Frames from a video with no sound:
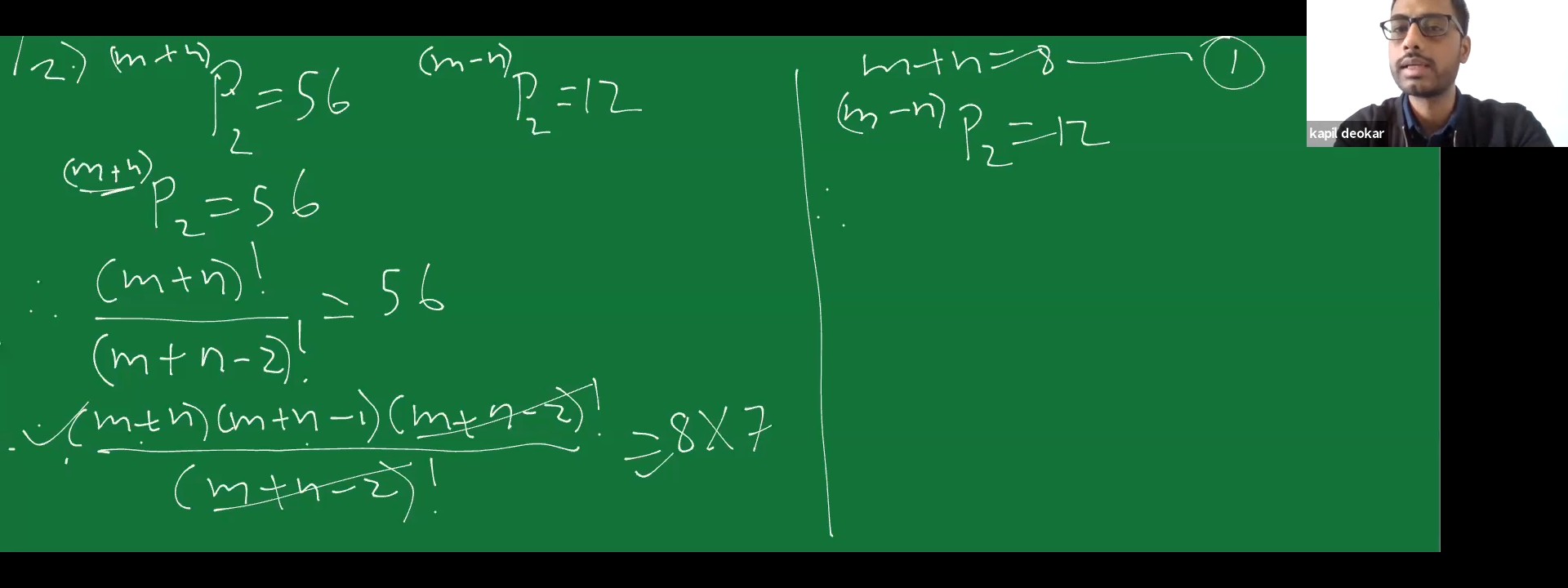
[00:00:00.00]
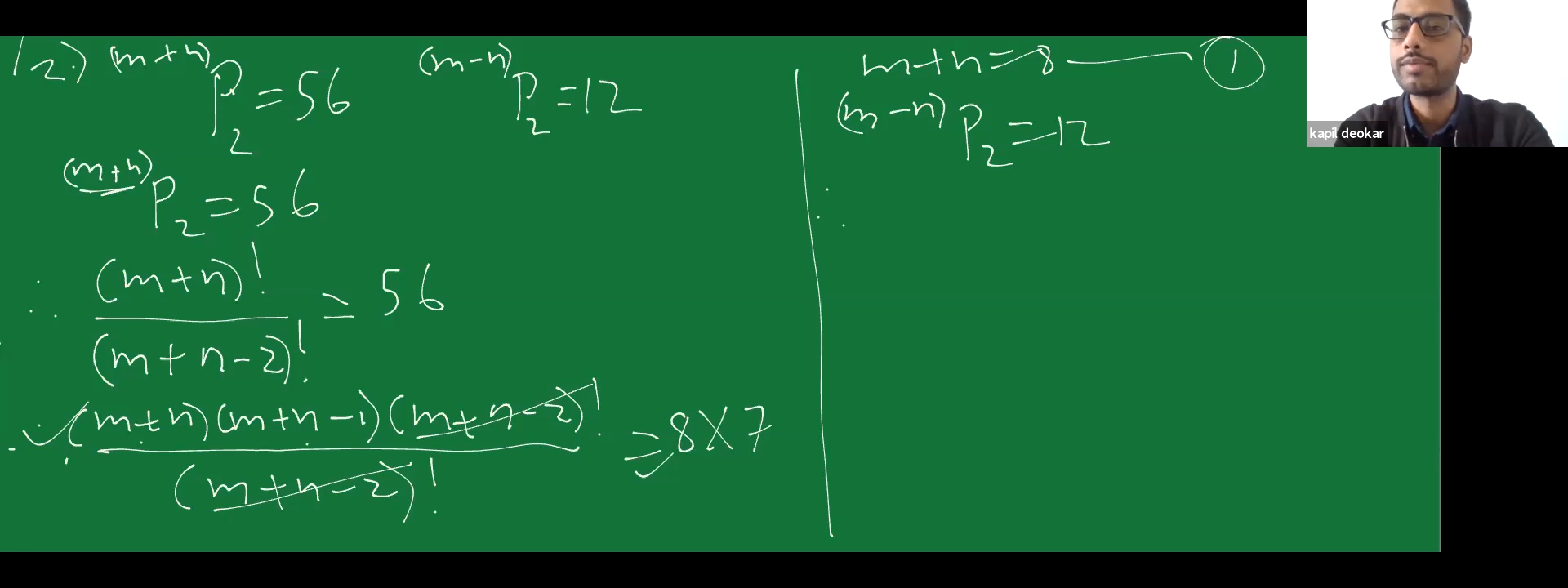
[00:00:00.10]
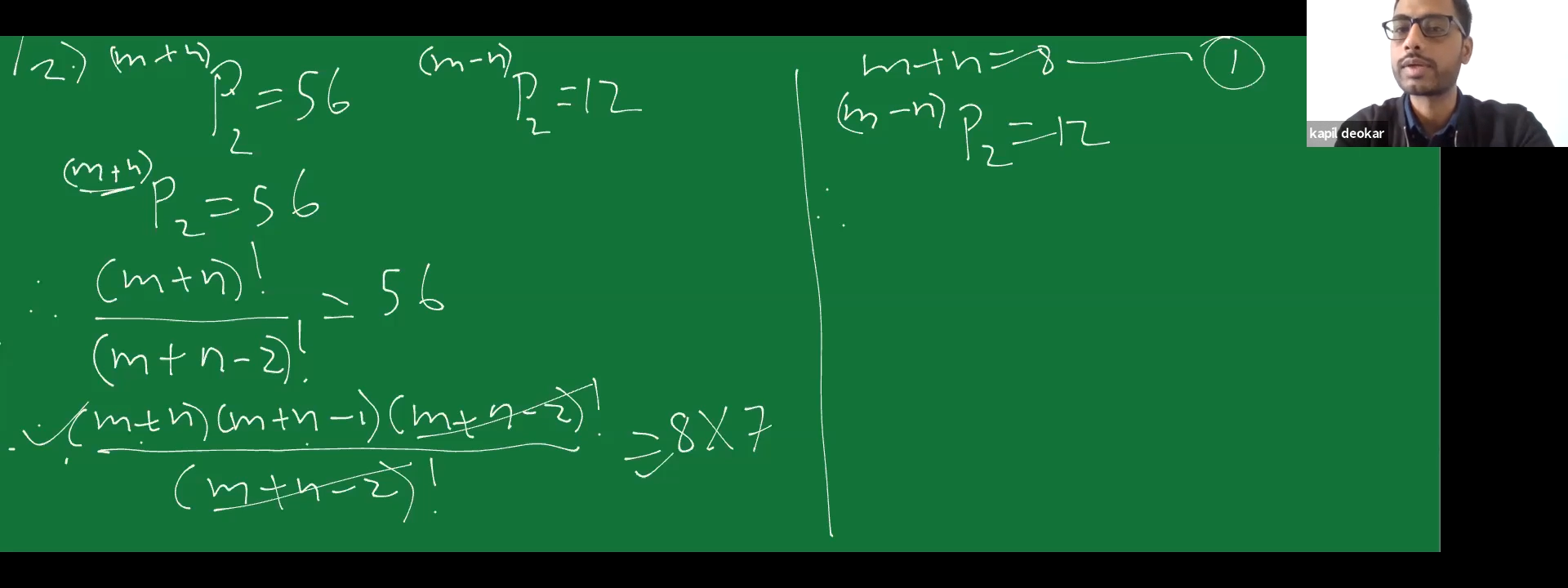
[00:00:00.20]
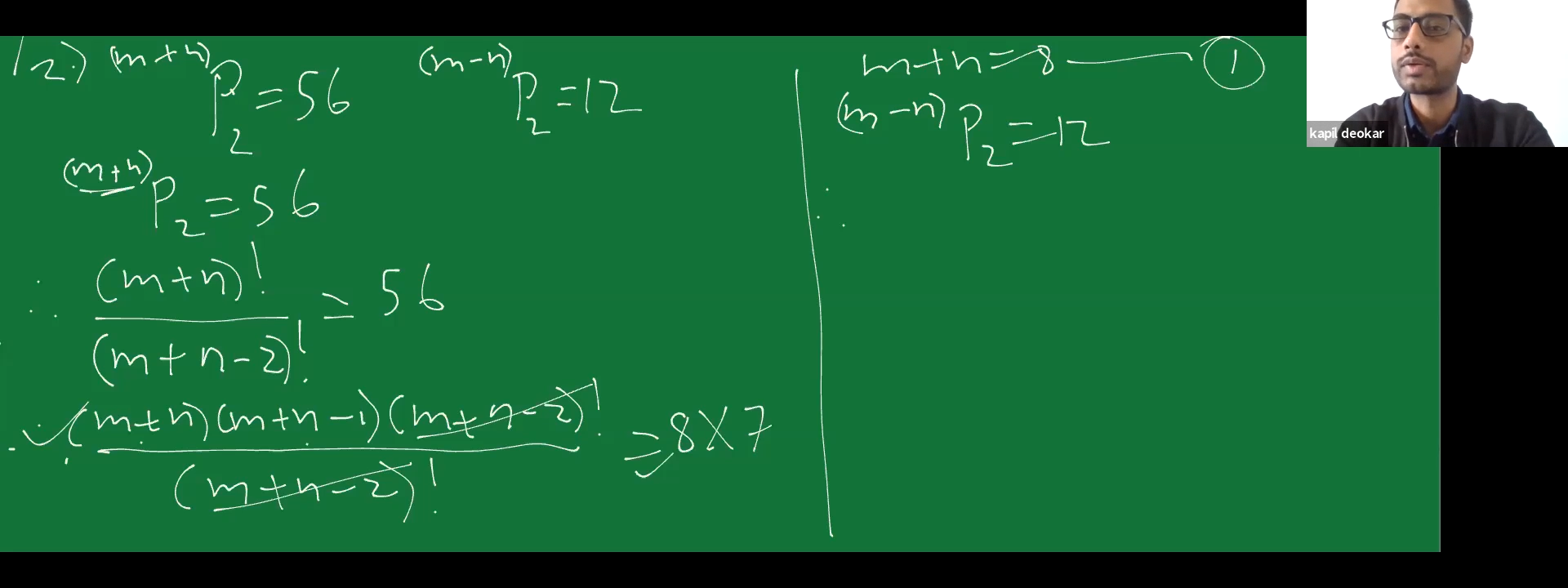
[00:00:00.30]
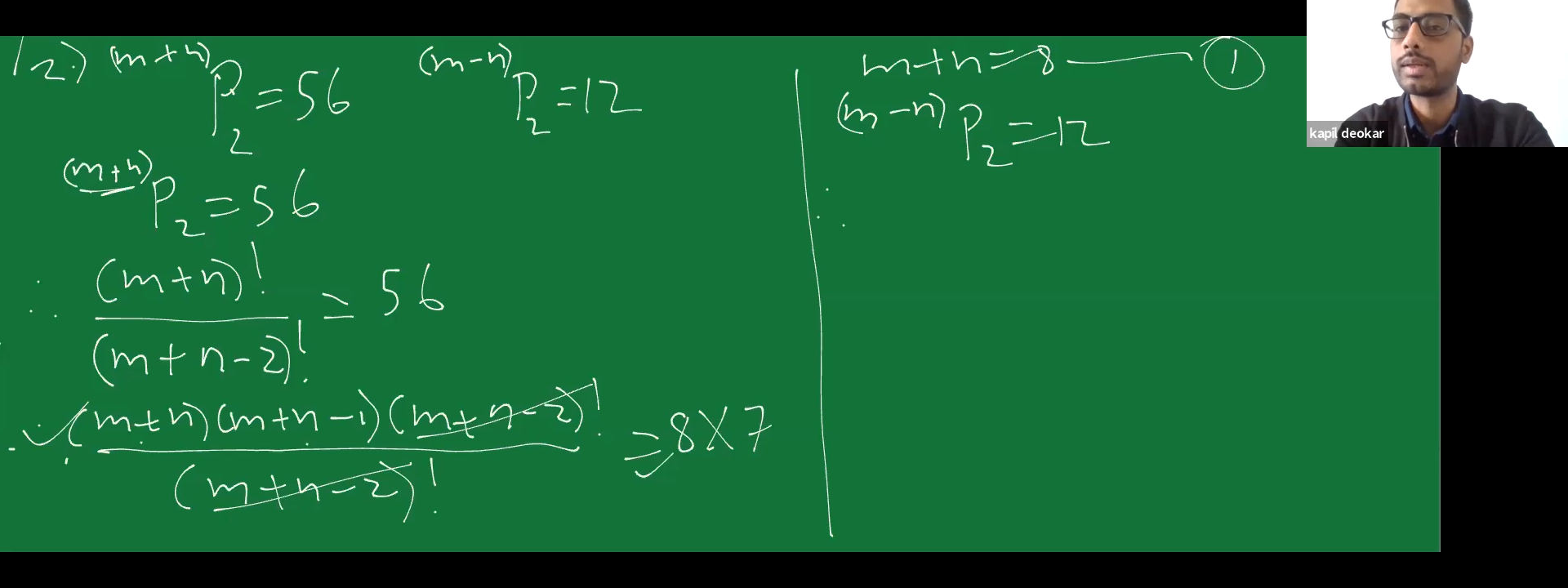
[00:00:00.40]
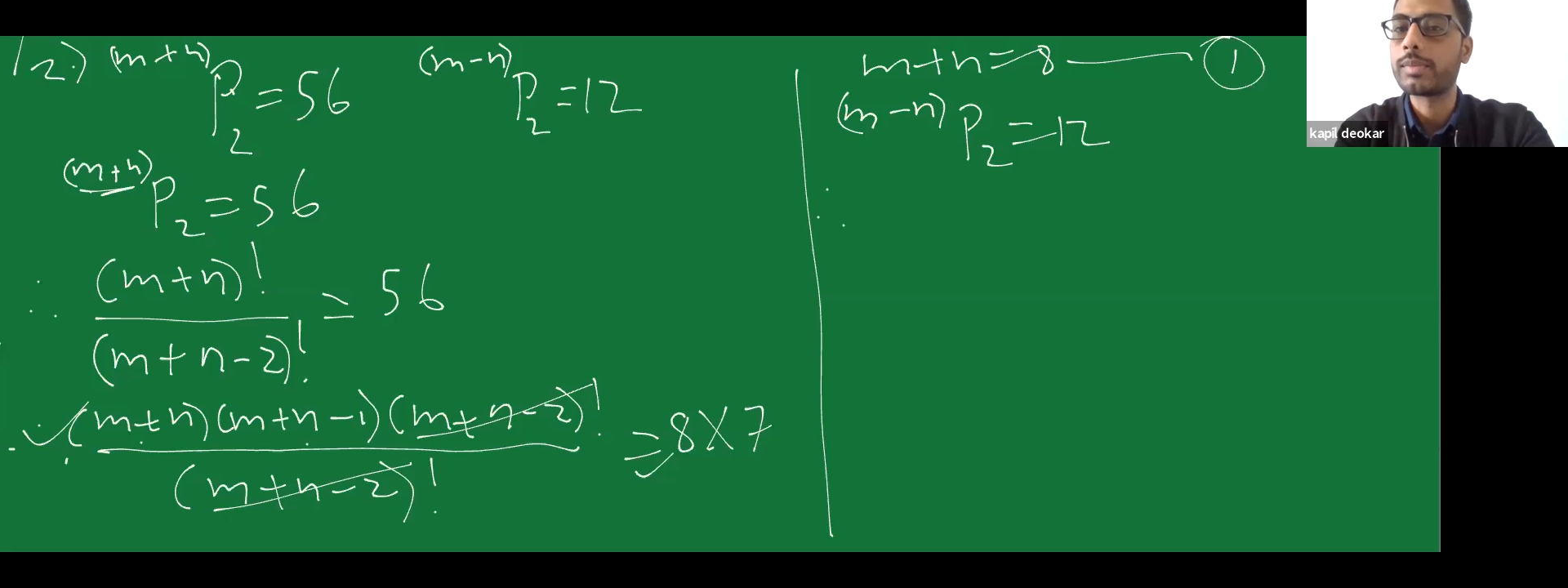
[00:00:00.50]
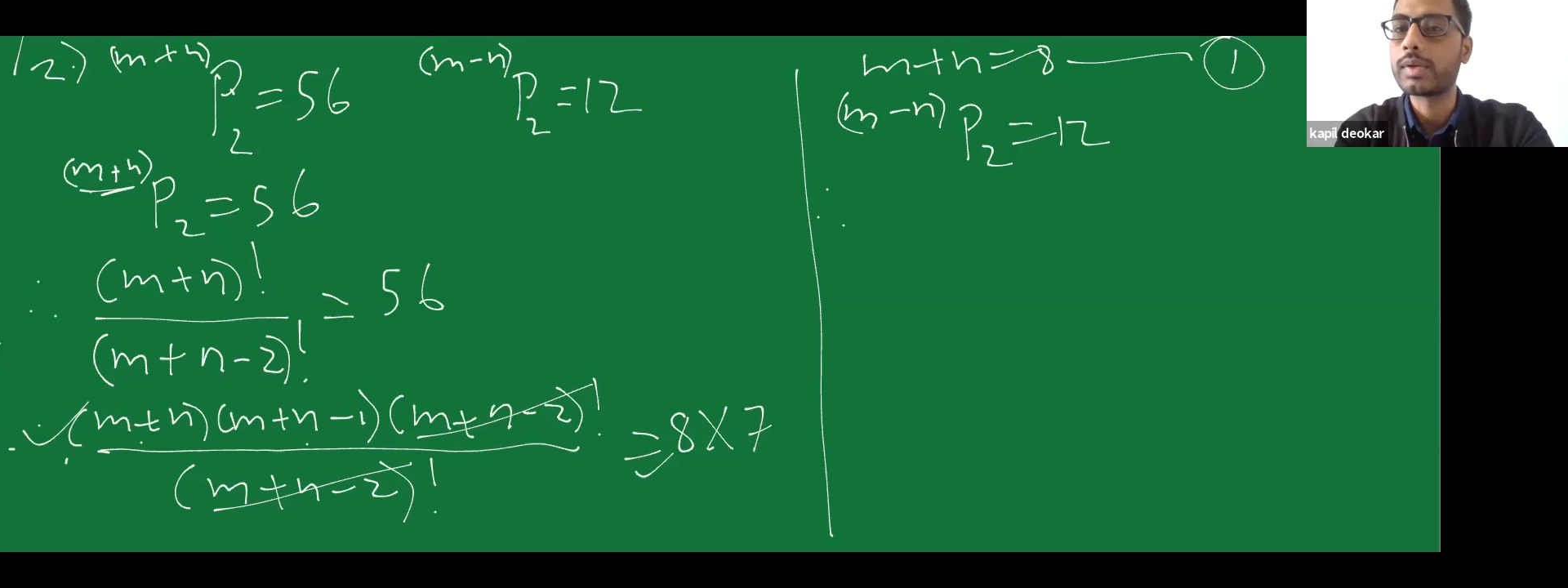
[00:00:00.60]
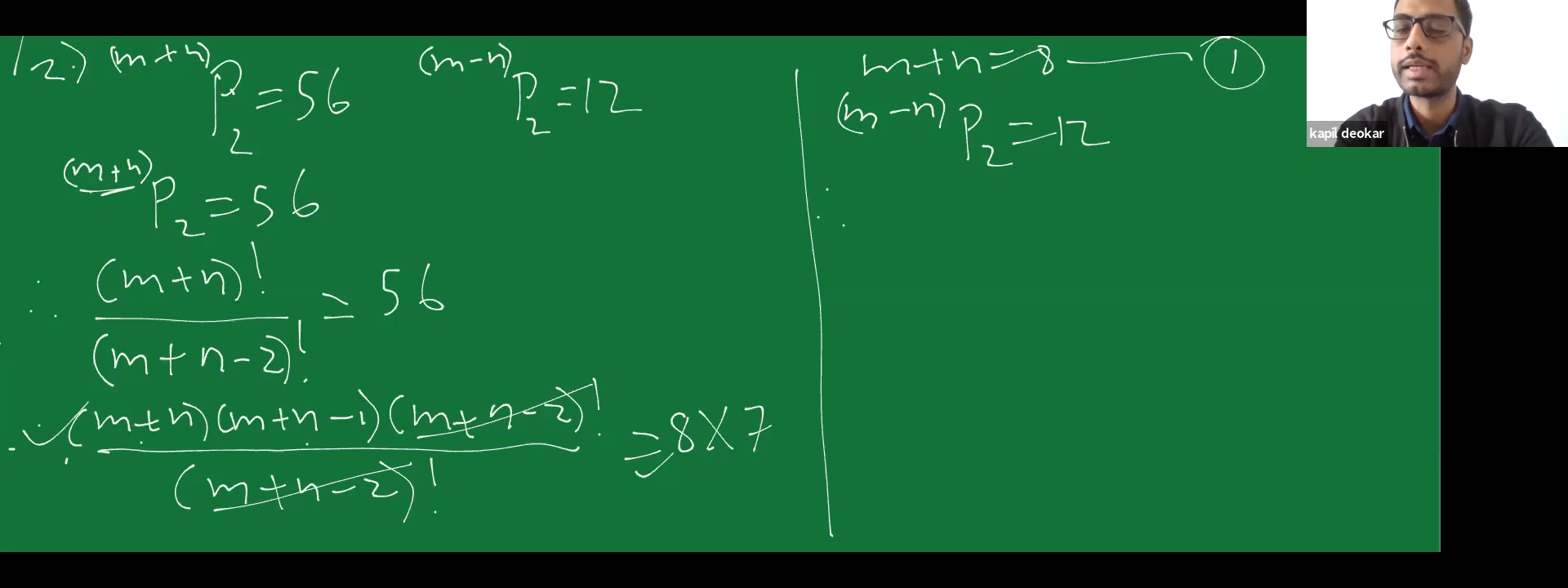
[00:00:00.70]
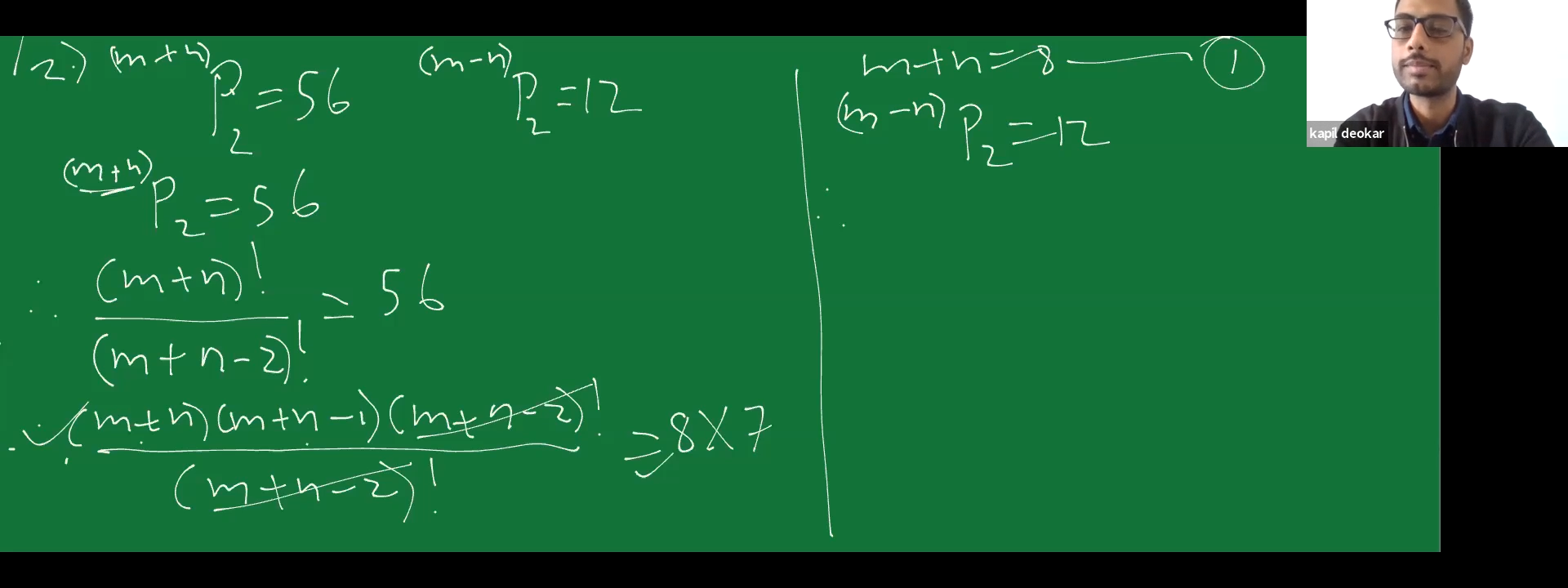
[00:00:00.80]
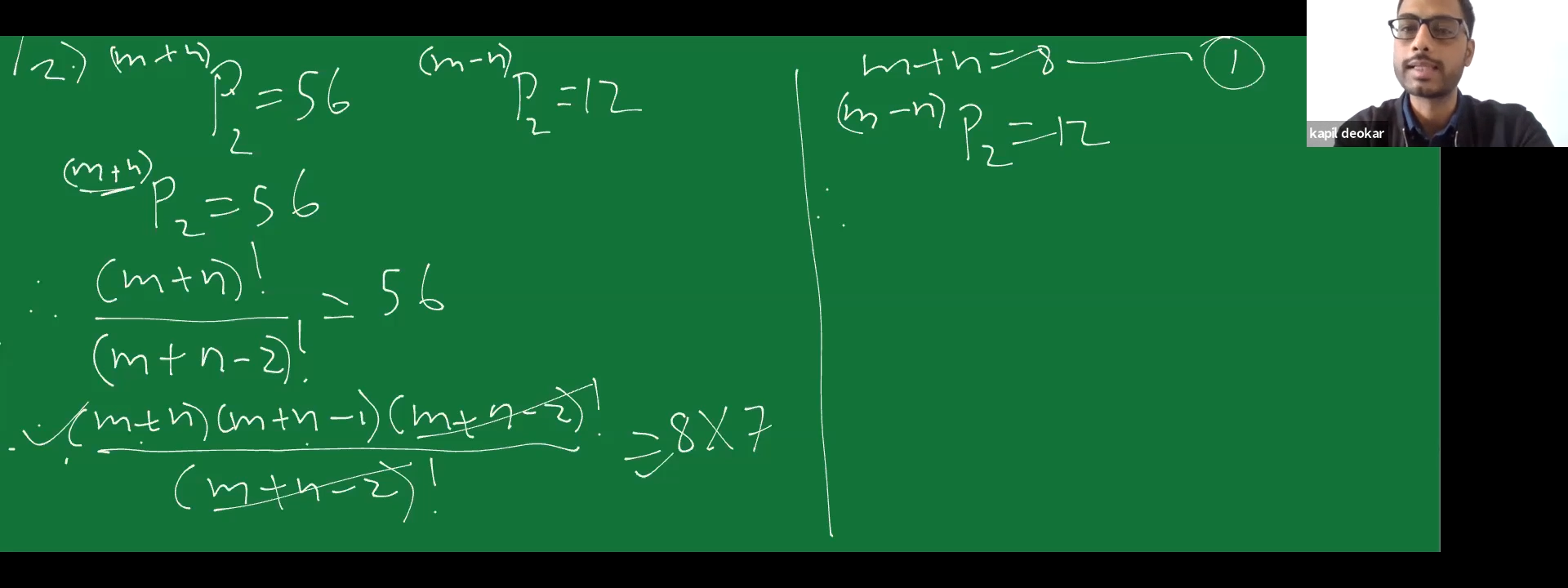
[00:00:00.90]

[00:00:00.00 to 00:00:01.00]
N factorial upon n